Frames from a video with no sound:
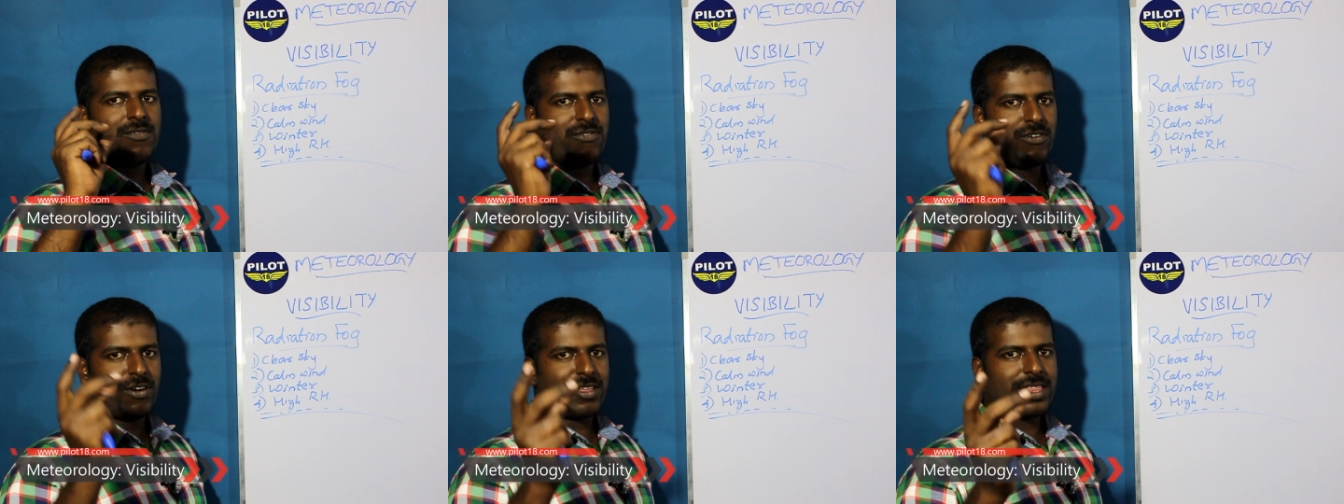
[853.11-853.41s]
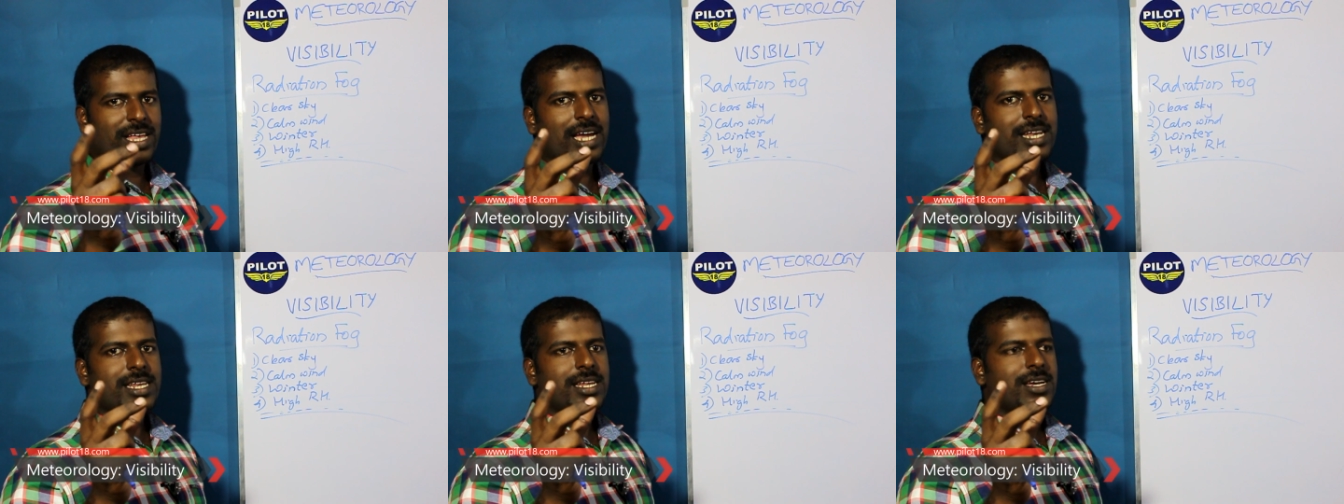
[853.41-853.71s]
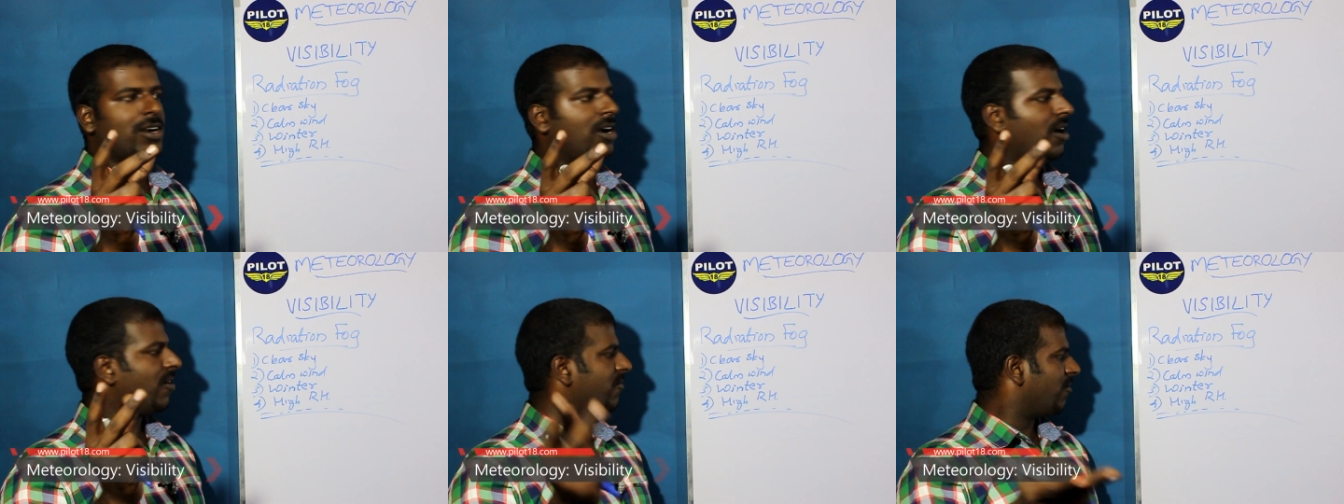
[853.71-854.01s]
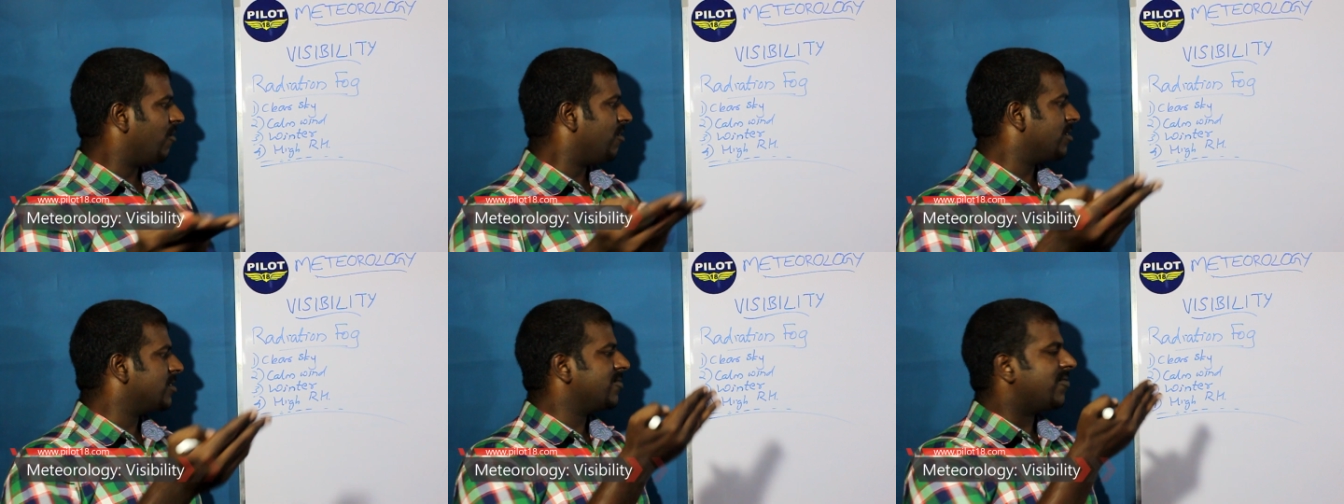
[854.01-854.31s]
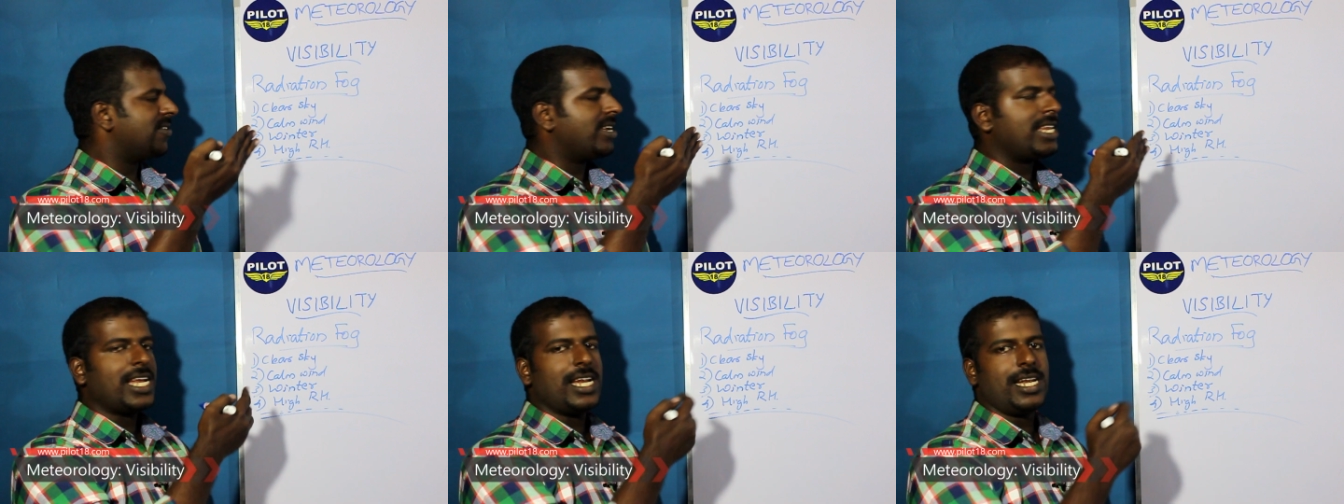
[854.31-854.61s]
For that, of course,
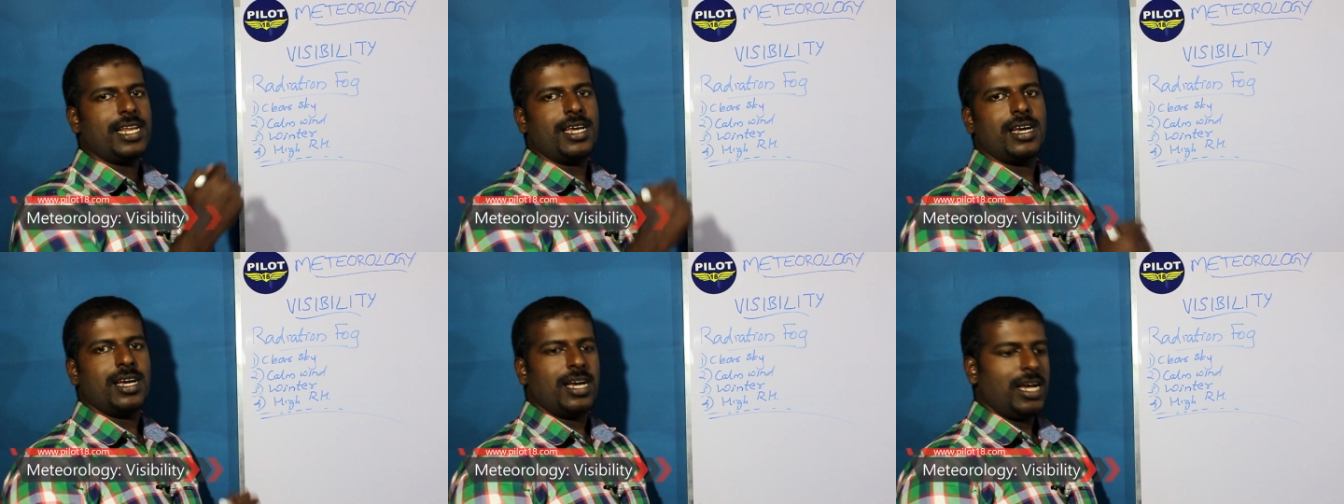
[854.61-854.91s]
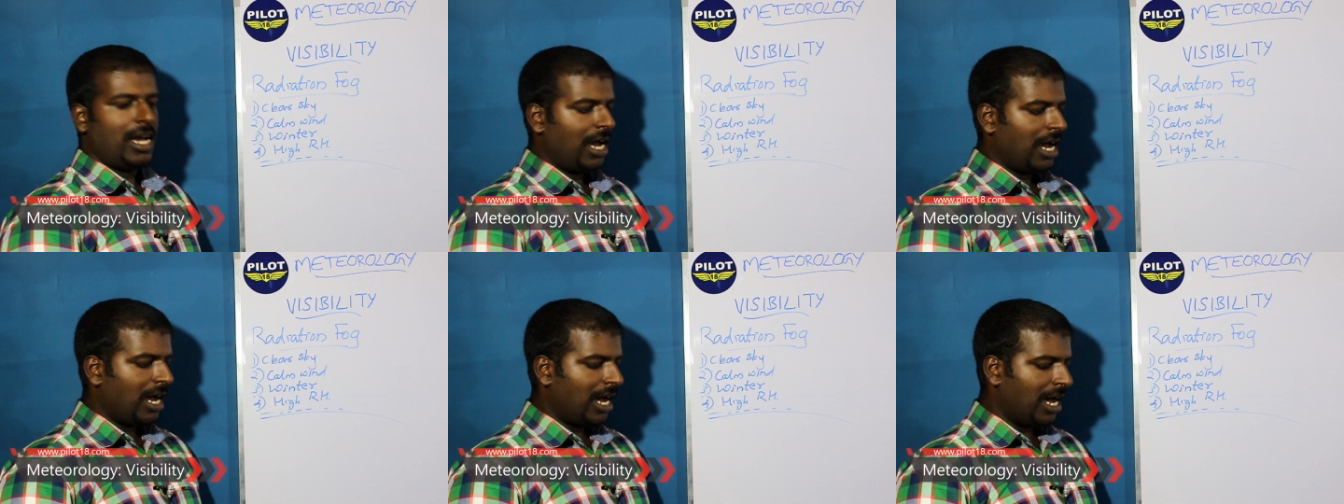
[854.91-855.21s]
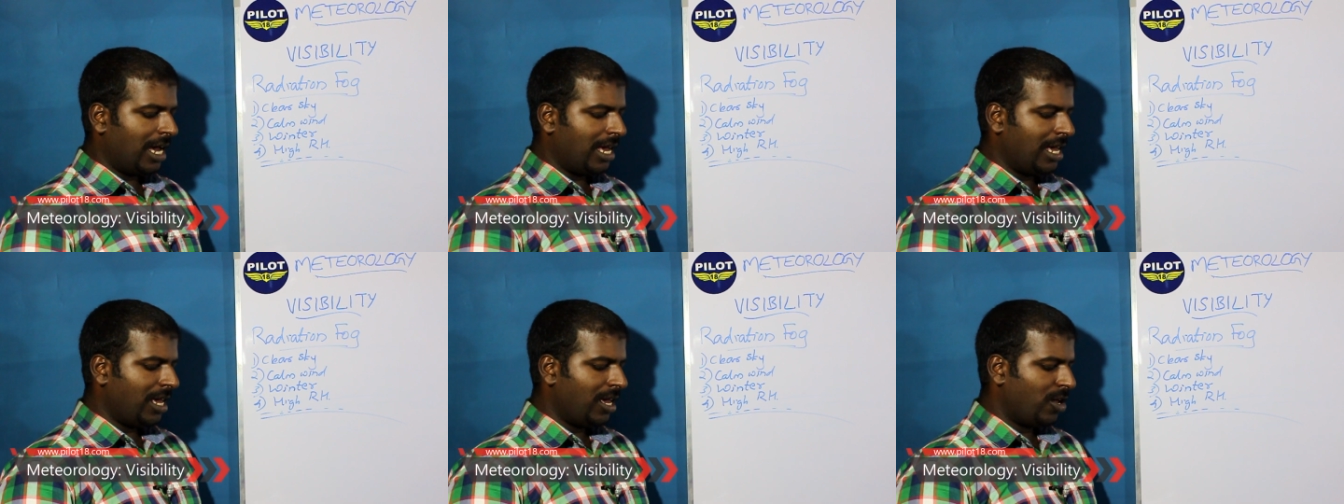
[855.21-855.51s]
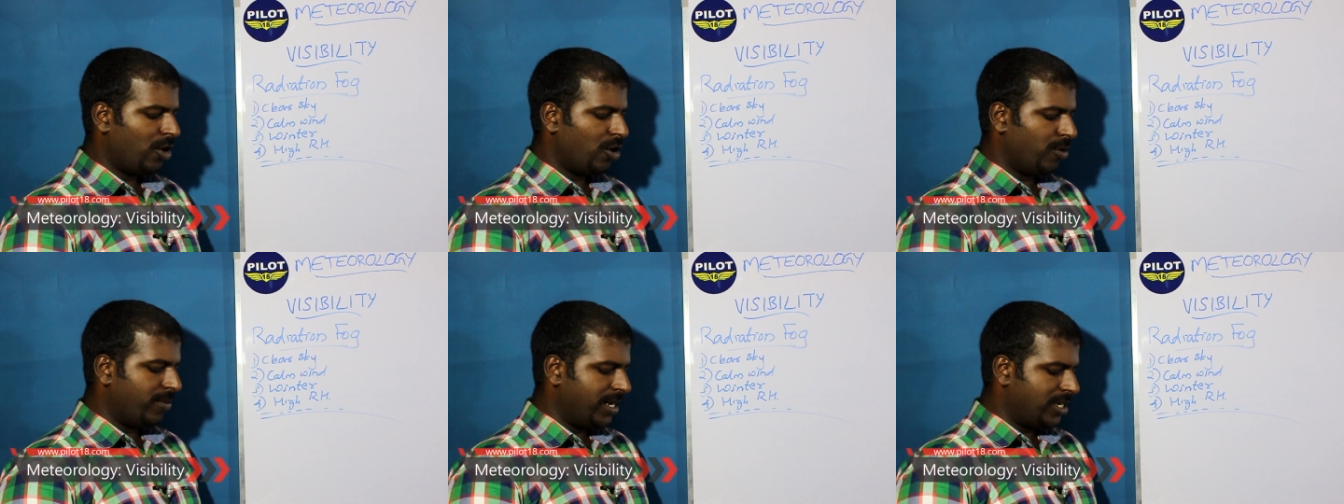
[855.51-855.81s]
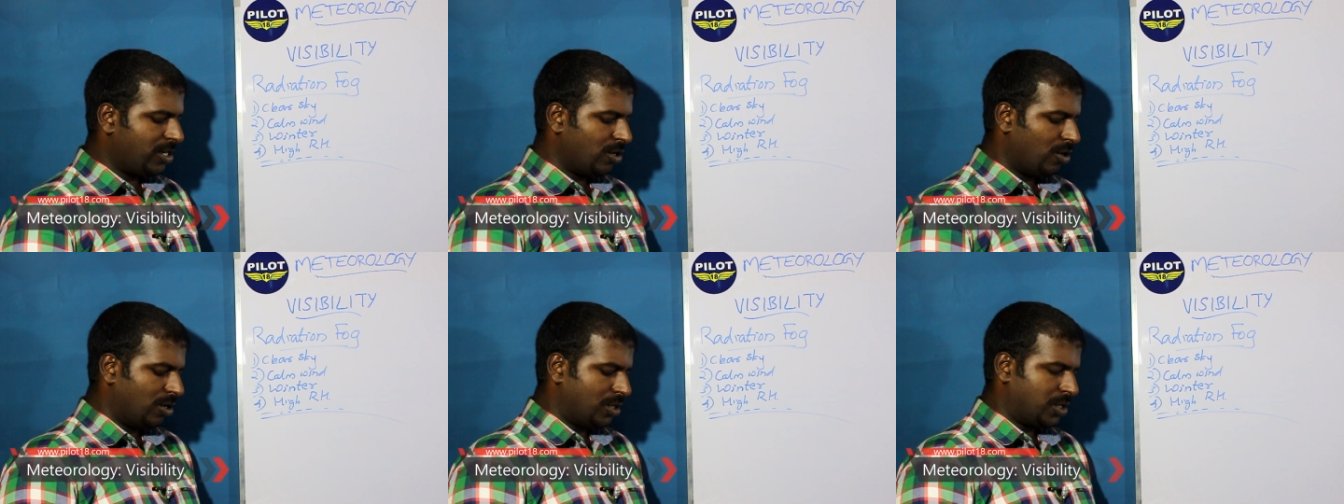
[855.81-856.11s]
we need high
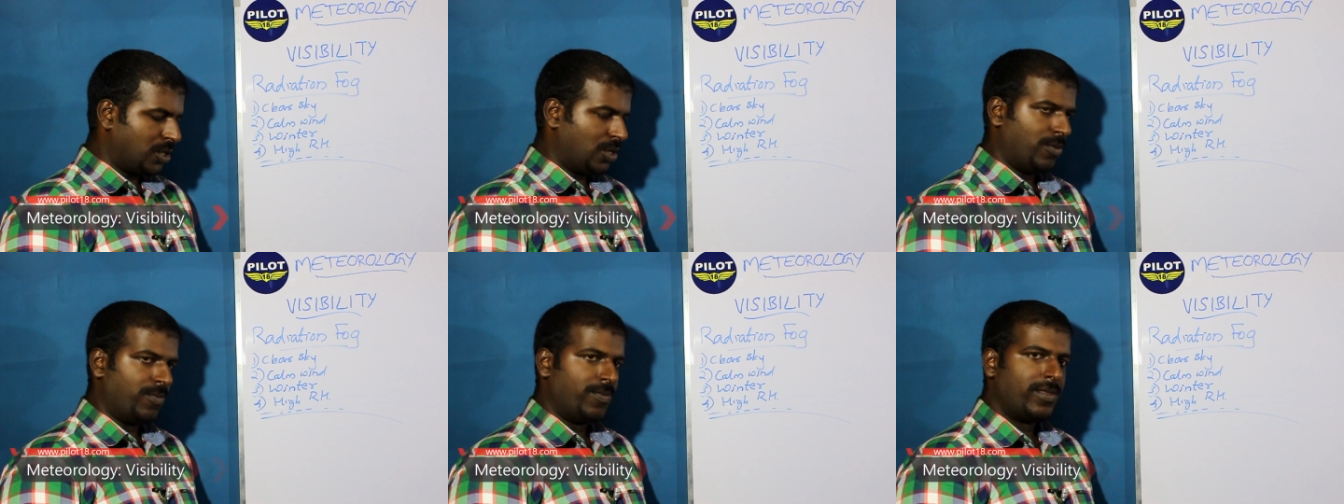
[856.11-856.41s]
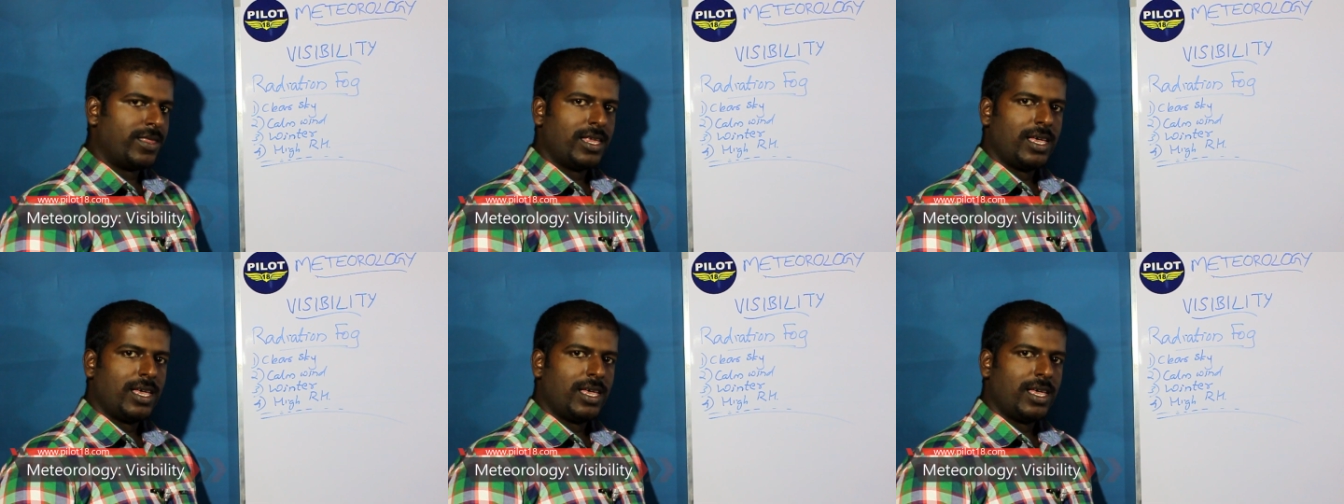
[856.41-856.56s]
humidity also.